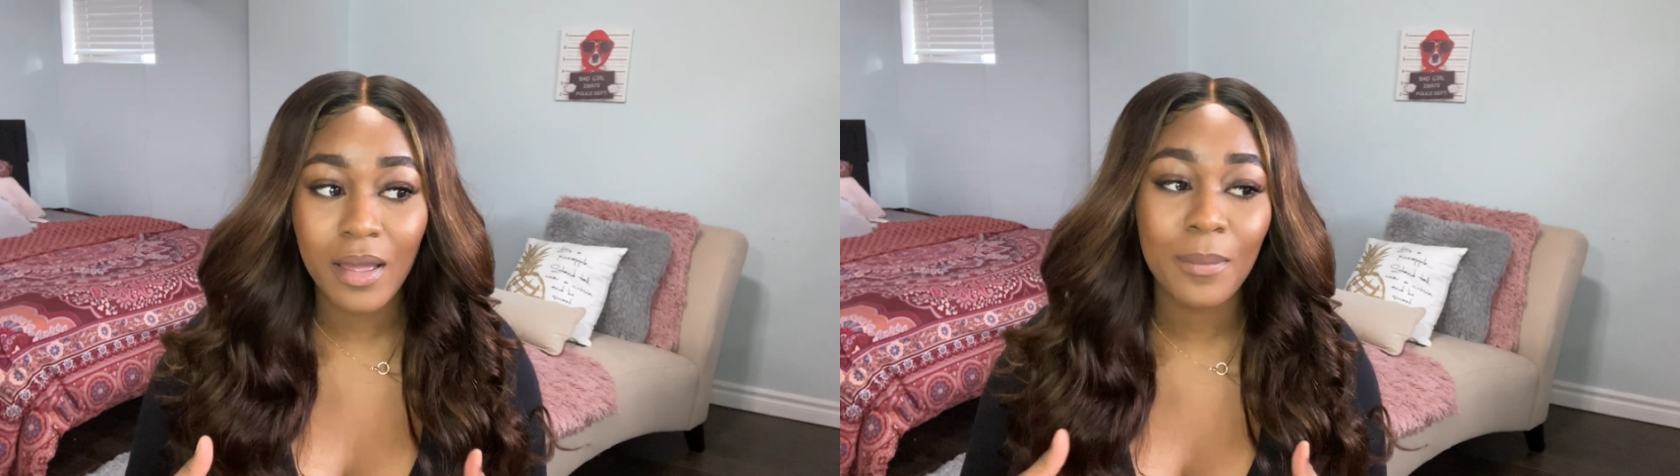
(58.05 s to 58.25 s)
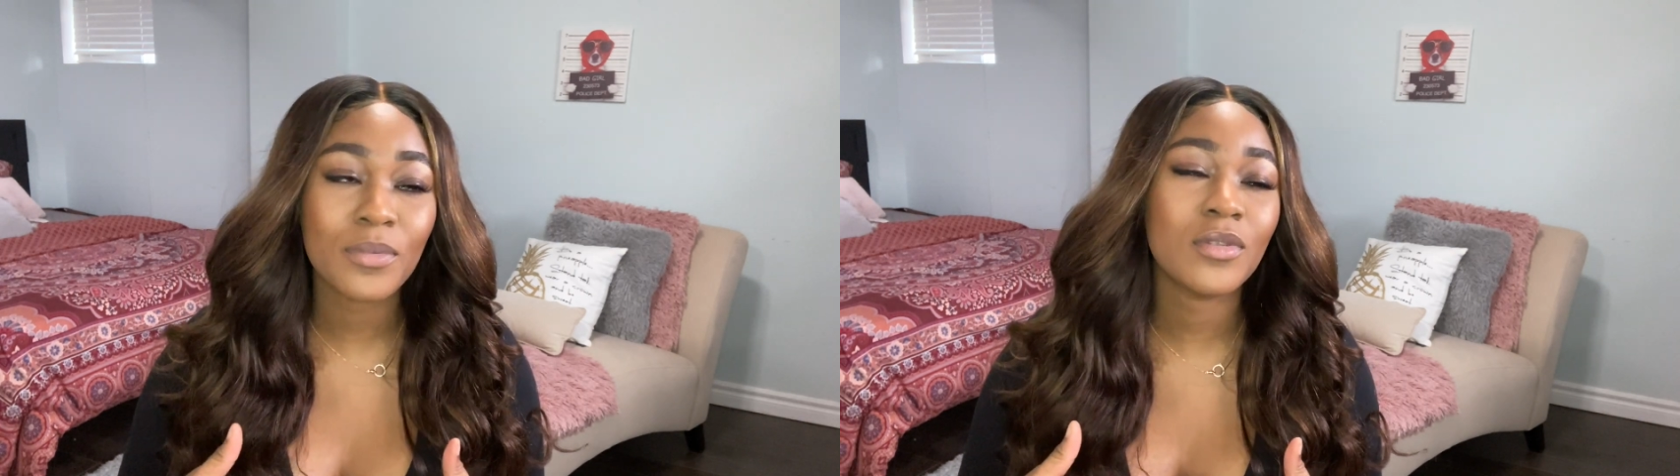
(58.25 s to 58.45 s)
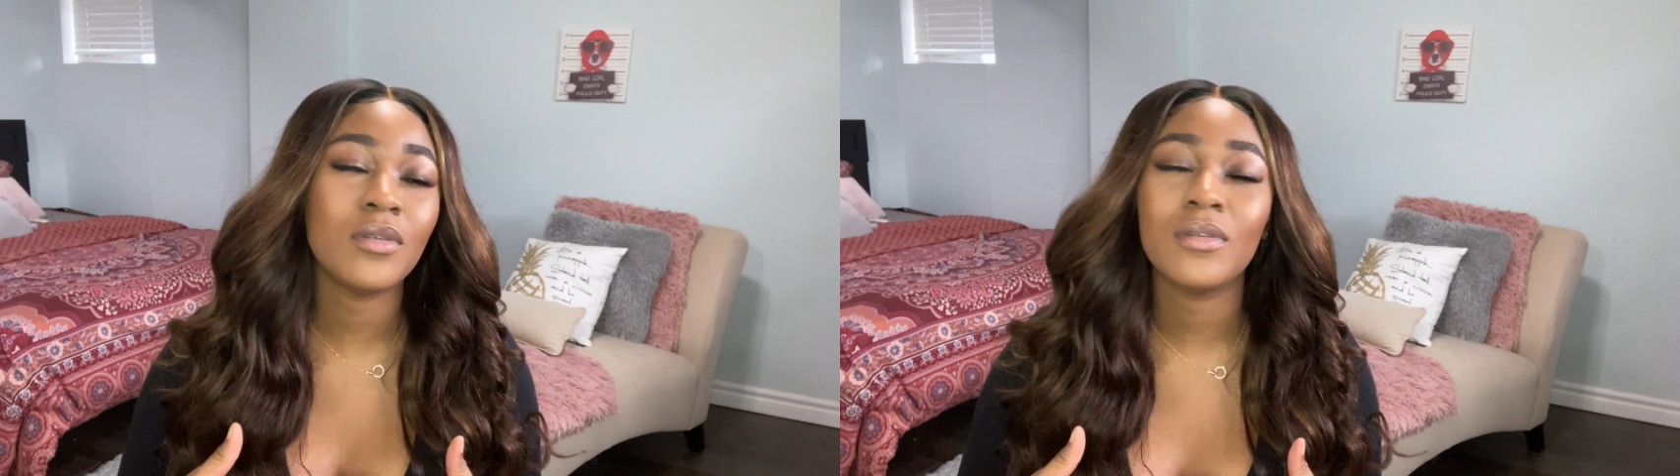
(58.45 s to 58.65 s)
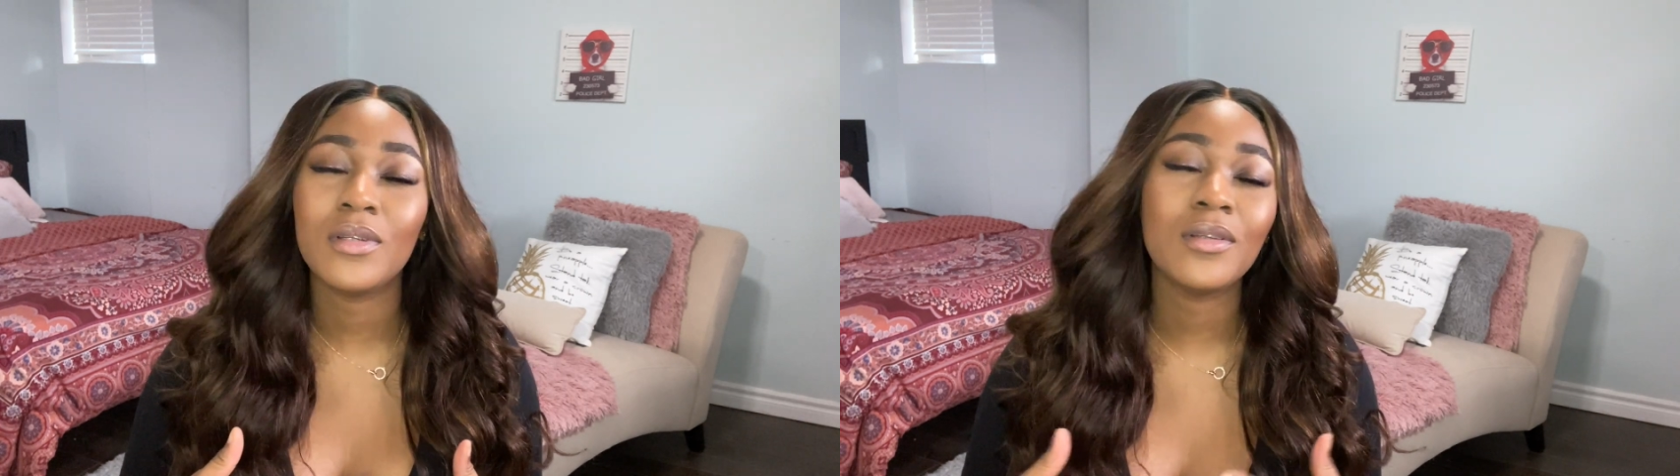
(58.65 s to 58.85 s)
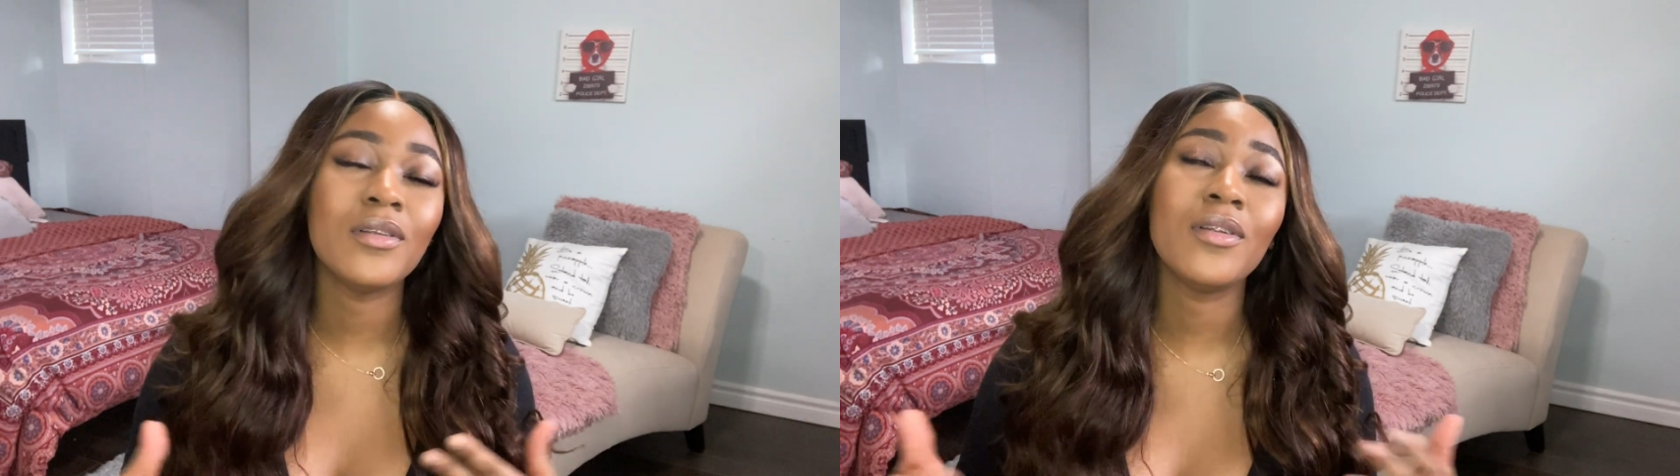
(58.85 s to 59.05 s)

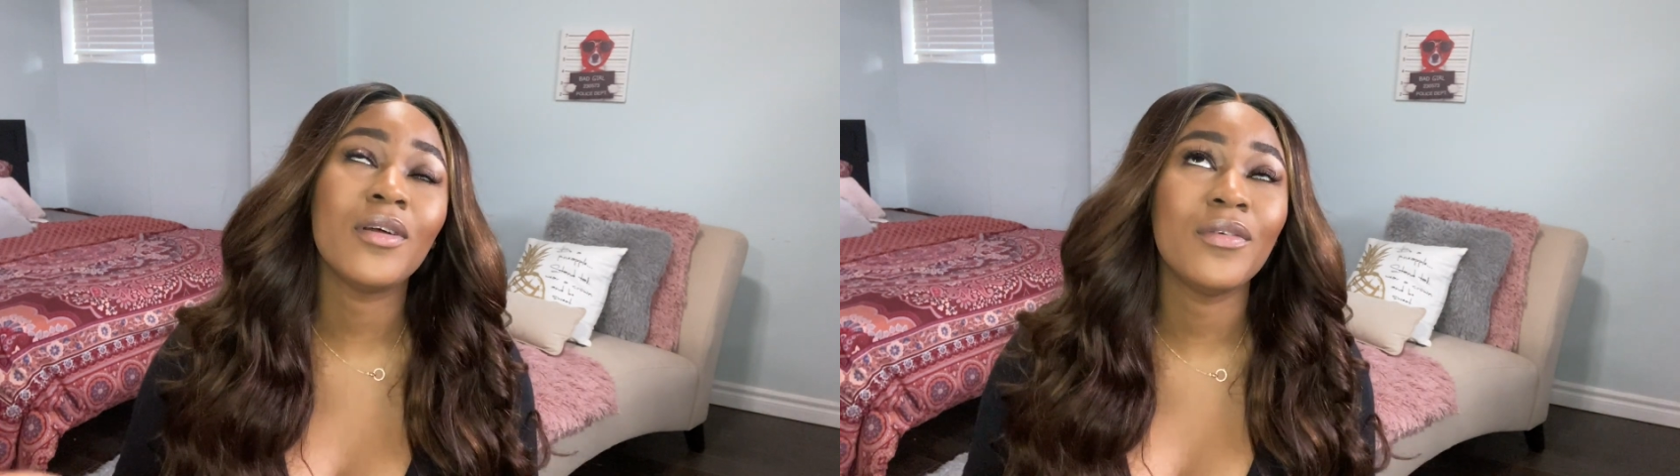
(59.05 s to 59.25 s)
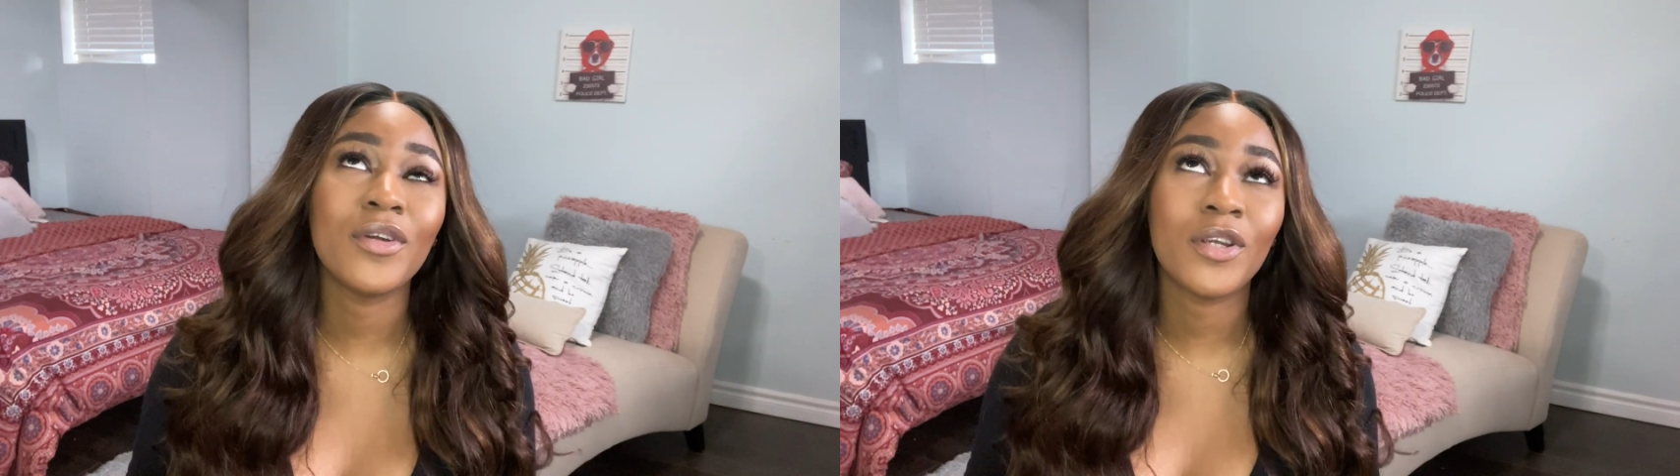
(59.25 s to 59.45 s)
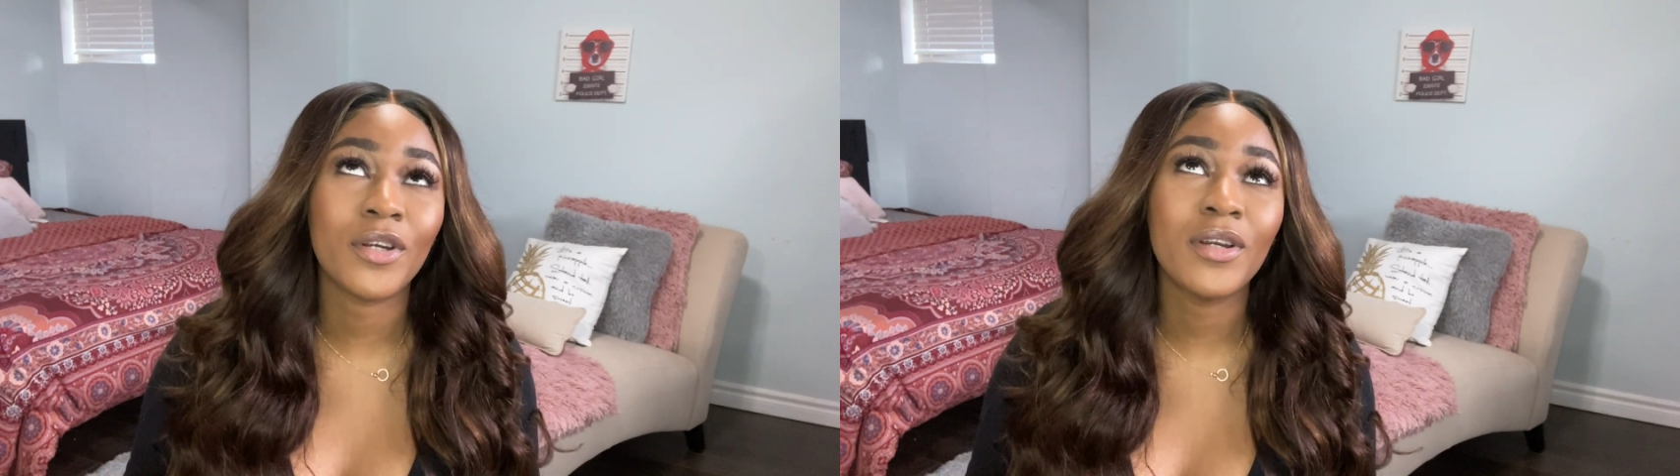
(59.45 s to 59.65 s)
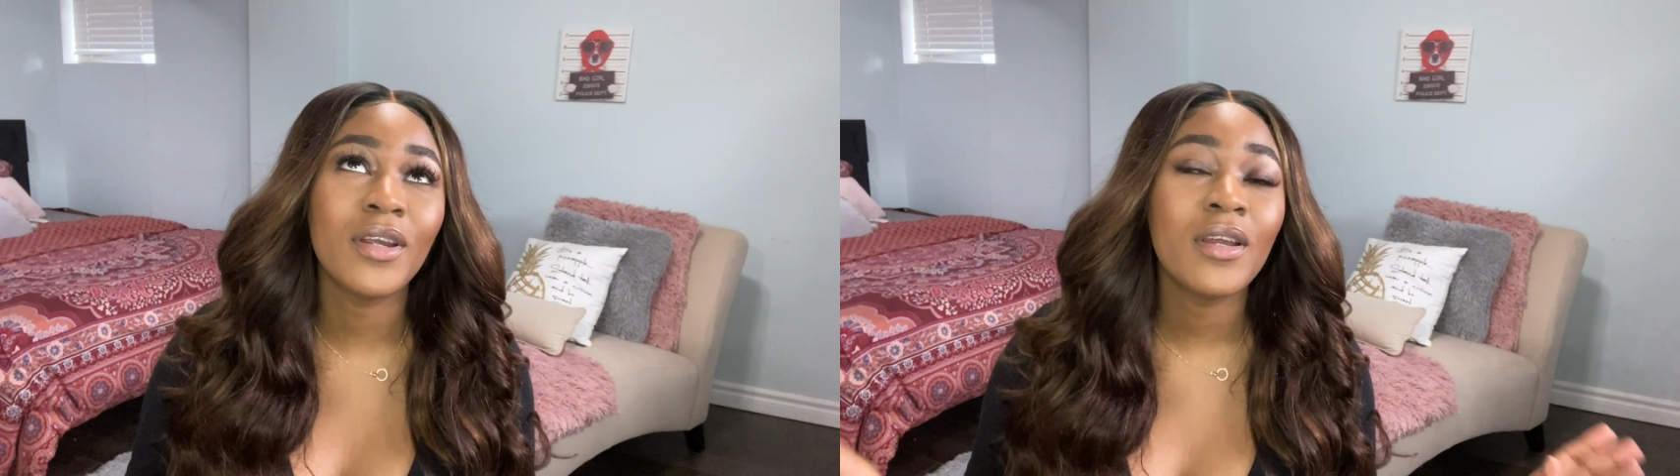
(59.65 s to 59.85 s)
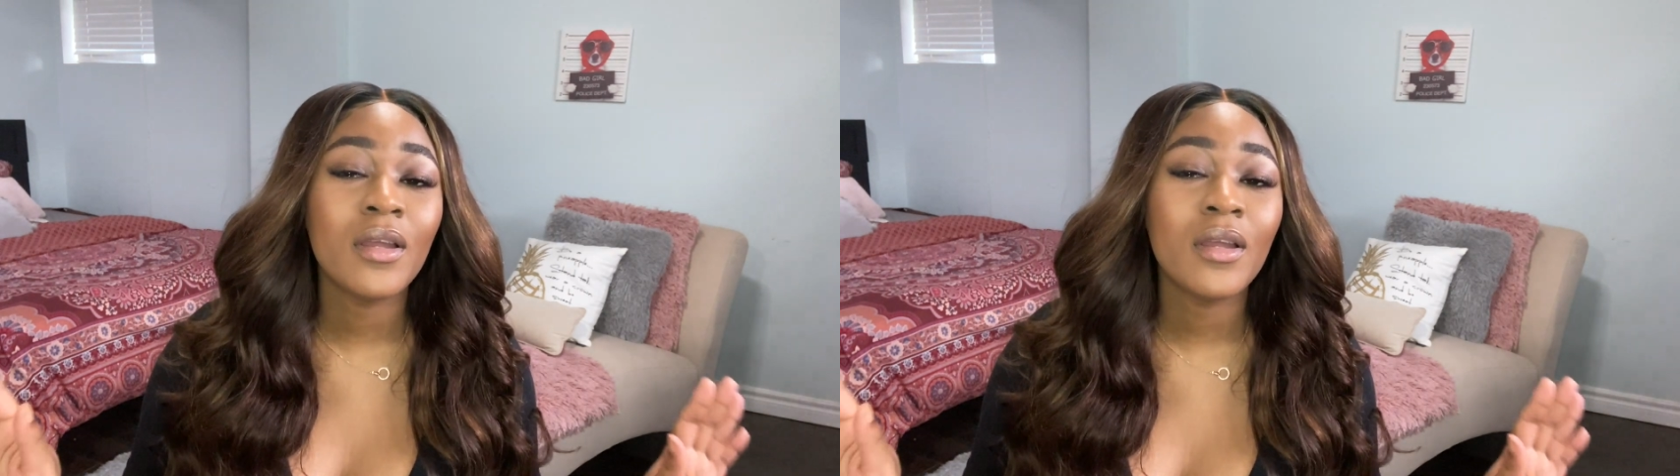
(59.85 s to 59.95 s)
absolutely love her.